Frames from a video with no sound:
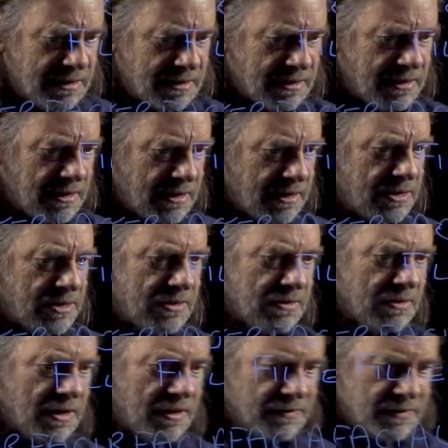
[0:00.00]
I shall
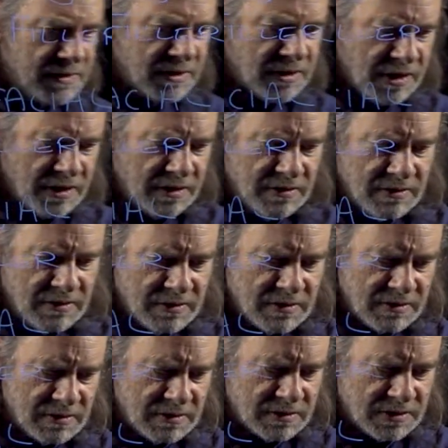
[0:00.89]
have to go
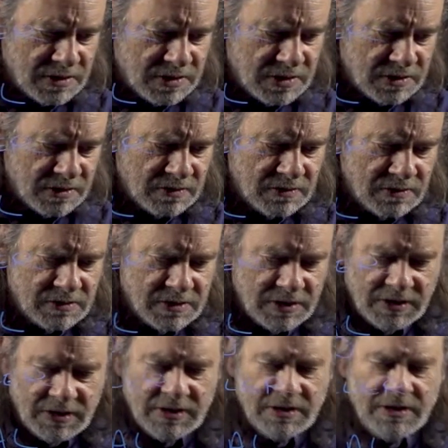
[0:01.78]
to school to
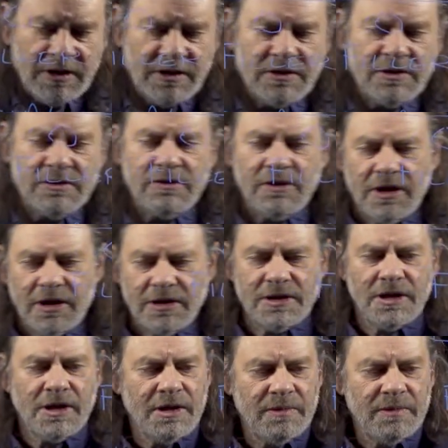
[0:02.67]
learn how to write.